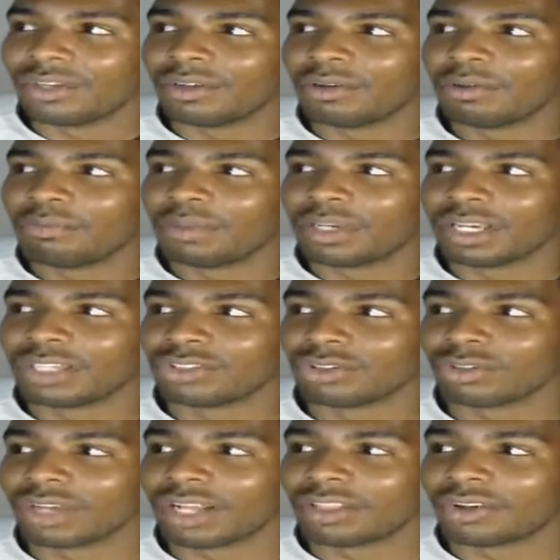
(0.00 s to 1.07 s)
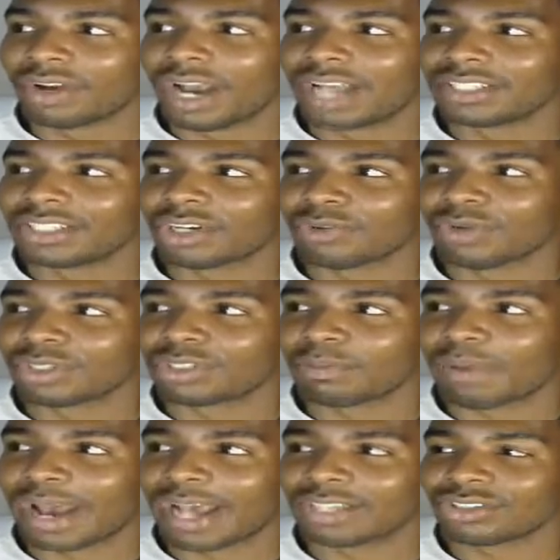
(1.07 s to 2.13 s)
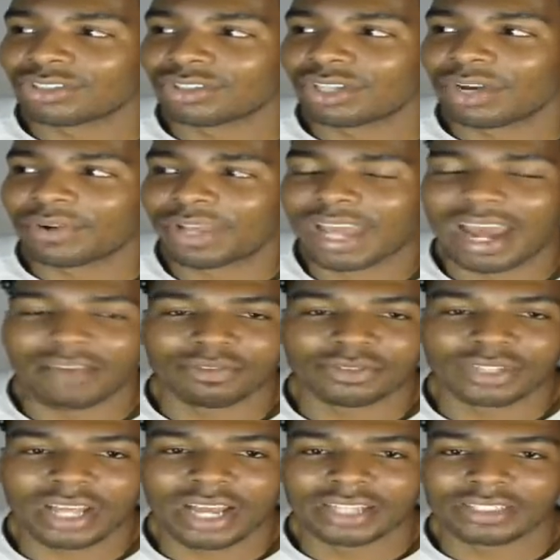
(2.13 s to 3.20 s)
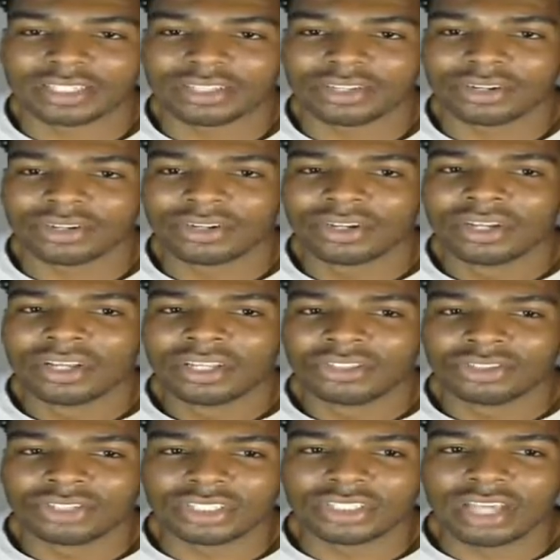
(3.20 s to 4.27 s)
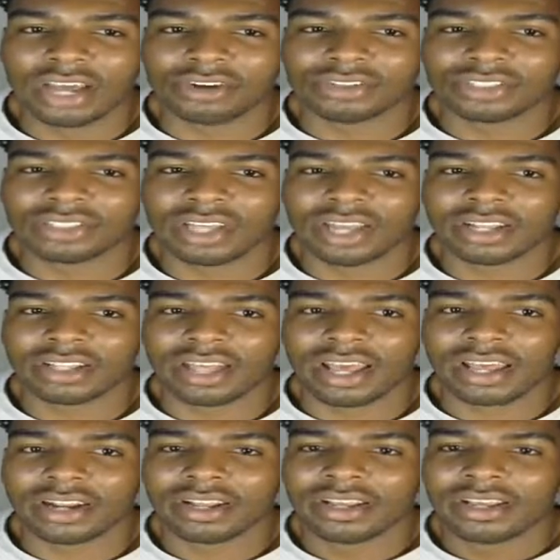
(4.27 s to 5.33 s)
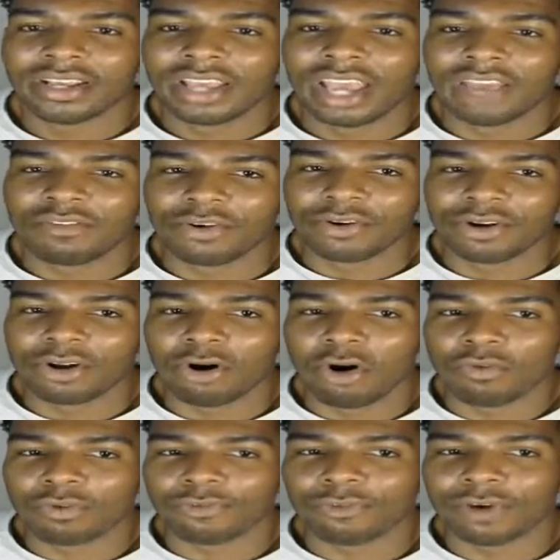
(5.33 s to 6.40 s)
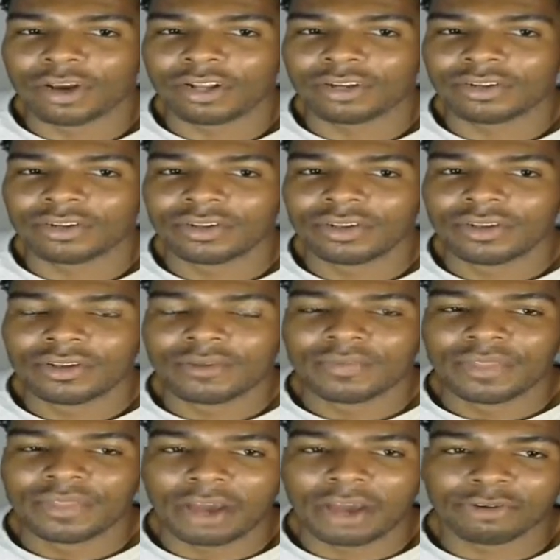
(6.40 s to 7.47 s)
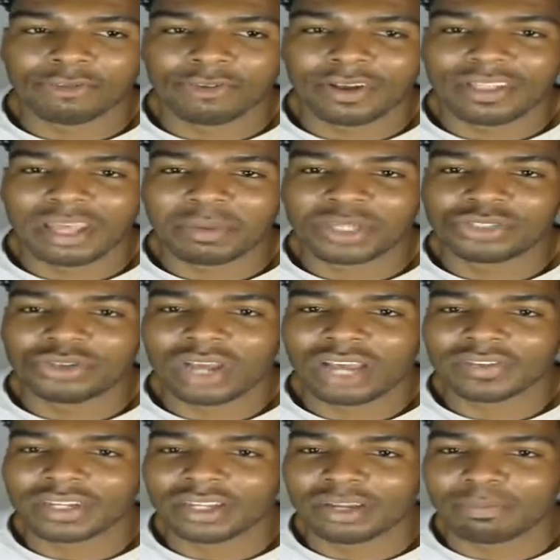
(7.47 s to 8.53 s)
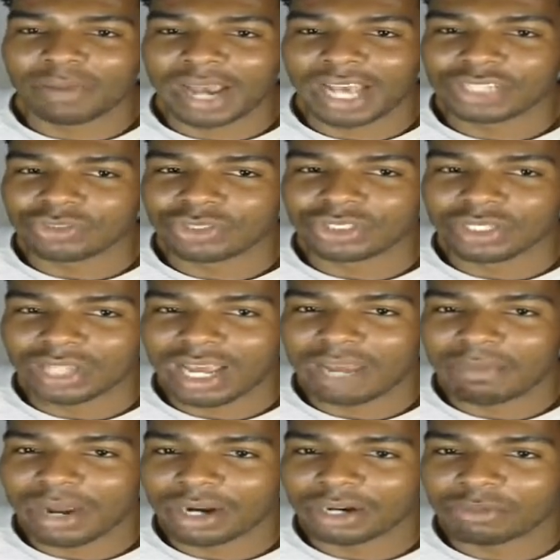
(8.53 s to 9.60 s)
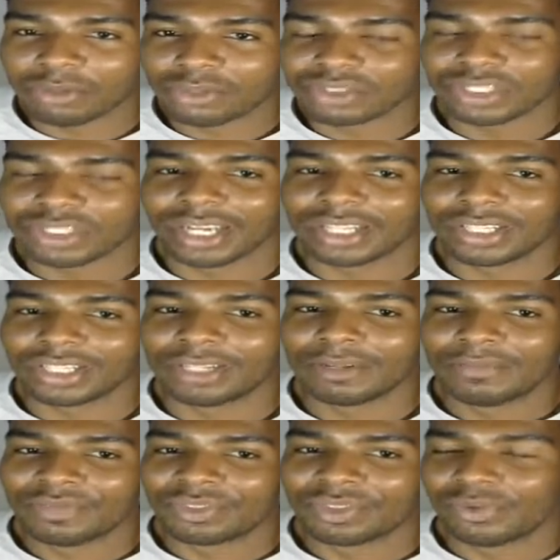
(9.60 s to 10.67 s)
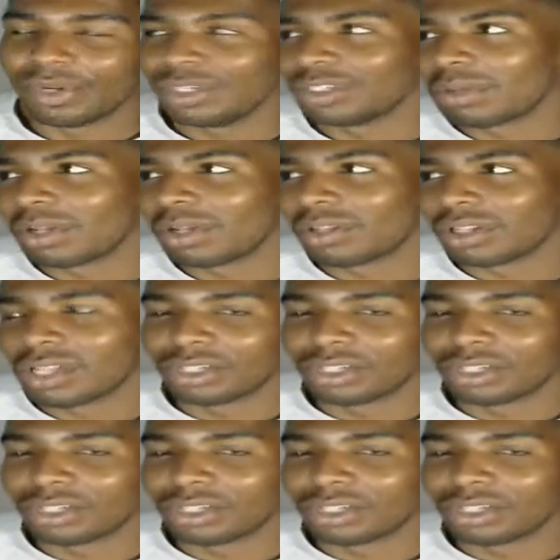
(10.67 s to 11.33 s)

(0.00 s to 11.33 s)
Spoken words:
because they're guys that can rush the passer. They already have those guys in there. So just understanding that if you're under front, that means you have a good pass rushing linebacker most likely, so he needs to be on the line of